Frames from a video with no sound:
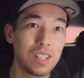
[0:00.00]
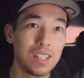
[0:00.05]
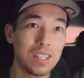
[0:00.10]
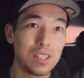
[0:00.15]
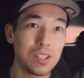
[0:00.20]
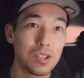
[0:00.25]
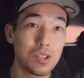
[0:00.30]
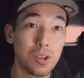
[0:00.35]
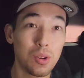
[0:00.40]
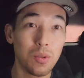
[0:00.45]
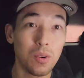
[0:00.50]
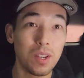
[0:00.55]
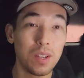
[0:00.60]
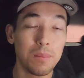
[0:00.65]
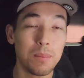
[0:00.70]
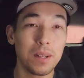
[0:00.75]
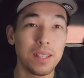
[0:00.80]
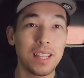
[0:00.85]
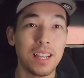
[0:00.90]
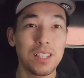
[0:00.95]
is
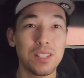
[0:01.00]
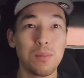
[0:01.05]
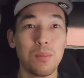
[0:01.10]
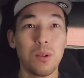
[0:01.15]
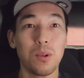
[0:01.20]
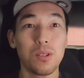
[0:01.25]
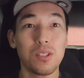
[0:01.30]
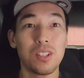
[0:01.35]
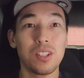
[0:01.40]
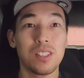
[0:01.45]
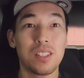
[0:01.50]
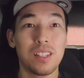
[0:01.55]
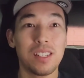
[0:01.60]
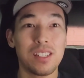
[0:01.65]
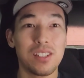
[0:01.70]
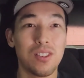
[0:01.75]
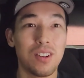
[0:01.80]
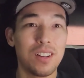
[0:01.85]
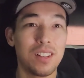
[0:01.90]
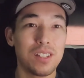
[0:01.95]
doing, but that's more just, it's
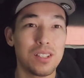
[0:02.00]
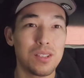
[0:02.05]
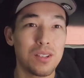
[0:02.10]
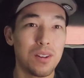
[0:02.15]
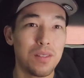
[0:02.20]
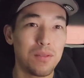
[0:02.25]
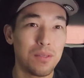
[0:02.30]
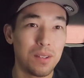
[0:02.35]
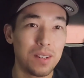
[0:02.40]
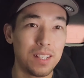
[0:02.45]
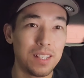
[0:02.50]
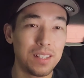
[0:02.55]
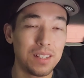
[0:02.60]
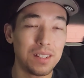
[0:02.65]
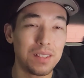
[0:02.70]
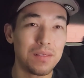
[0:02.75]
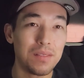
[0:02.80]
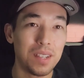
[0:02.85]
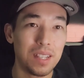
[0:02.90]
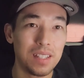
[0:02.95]
trying to solve for an
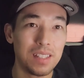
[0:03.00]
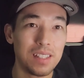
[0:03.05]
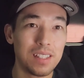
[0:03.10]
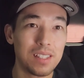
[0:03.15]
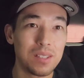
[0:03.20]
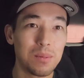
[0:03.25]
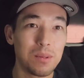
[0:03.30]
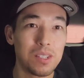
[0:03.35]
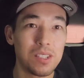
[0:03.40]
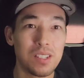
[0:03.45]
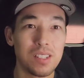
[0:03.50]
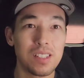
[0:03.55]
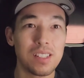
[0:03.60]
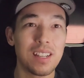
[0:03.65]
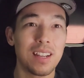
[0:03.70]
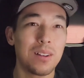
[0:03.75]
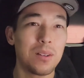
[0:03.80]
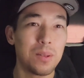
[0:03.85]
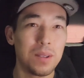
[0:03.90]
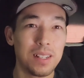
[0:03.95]
inconvenience, which is
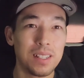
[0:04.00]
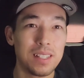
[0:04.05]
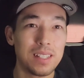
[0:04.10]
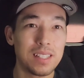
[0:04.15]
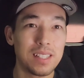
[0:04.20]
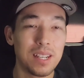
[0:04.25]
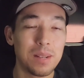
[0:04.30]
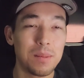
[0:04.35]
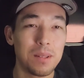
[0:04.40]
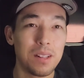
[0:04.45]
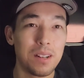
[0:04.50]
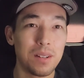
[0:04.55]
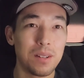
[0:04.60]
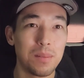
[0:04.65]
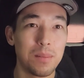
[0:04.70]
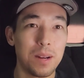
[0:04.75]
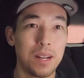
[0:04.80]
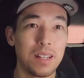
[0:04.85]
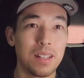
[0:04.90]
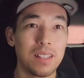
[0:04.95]
I don't want to disable
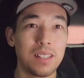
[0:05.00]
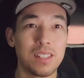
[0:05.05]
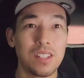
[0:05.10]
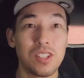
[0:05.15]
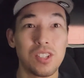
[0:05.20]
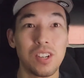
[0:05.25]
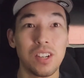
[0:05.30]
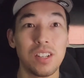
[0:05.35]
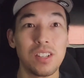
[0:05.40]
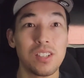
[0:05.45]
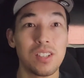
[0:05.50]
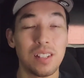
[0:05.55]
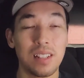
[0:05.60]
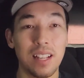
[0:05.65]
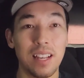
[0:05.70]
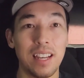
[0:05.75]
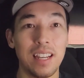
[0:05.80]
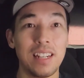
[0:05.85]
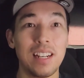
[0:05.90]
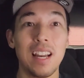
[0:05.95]
autopilot to change the
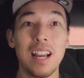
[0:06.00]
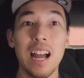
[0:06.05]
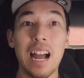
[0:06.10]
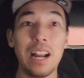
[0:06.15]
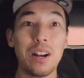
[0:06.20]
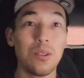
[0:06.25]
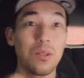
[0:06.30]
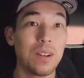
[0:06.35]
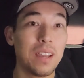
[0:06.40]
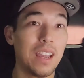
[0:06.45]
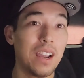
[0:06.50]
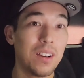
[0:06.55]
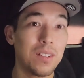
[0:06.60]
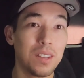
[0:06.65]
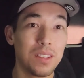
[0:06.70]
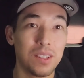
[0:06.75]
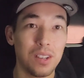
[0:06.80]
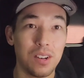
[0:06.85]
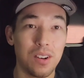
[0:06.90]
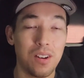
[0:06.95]
lane. I don't care
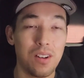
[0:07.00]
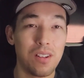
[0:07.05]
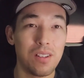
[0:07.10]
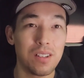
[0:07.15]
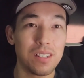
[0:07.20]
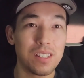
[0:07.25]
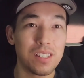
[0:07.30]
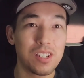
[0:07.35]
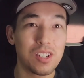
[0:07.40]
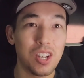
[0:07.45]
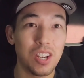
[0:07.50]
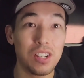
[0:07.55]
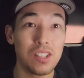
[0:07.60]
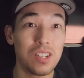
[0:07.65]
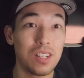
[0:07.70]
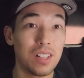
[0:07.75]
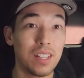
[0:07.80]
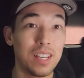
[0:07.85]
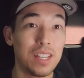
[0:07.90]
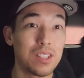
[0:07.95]
that the car is
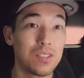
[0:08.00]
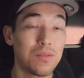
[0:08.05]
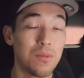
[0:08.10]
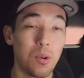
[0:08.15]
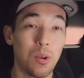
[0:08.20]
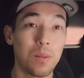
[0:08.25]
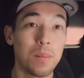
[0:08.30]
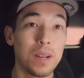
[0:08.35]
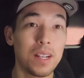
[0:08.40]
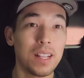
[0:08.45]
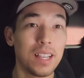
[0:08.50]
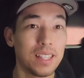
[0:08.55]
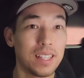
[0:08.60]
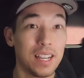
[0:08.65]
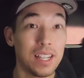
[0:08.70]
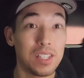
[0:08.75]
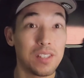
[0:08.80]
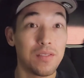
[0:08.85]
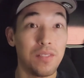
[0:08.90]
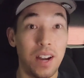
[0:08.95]
changing lanes for me. Like,
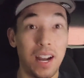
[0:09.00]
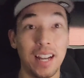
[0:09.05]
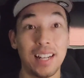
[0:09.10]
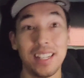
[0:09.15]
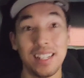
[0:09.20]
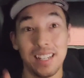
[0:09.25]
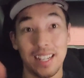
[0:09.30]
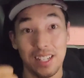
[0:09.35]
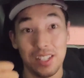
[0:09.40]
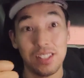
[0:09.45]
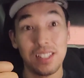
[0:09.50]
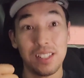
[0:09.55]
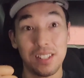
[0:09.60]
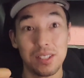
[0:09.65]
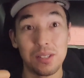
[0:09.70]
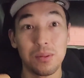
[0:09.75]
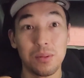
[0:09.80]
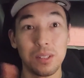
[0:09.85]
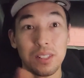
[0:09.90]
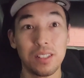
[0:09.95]
that's fine, and actually it does
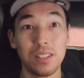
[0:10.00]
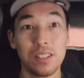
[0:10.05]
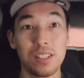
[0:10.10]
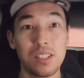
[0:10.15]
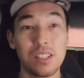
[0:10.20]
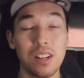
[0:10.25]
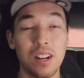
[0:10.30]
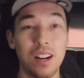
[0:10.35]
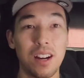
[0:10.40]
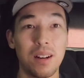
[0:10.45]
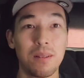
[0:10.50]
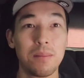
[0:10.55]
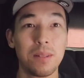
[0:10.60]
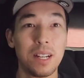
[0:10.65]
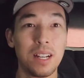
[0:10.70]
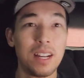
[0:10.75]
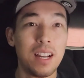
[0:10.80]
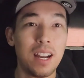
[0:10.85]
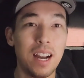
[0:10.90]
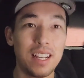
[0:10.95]
a really good job.
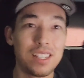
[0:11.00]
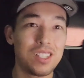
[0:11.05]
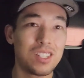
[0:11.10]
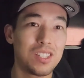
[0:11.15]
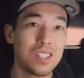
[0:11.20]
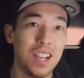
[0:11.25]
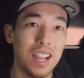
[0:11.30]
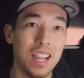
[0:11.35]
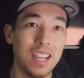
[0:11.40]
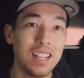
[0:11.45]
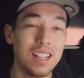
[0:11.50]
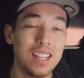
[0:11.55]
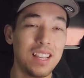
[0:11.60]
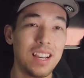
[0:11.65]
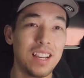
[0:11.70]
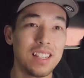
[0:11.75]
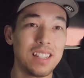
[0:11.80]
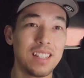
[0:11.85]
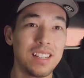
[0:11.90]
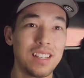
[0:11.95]
I just hate the
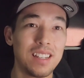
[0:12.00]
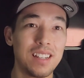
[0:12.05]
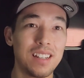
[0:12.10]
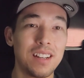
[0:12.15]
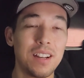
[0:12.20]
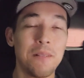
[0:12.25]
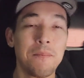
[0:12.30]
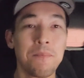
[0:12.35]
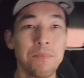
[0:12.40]
idea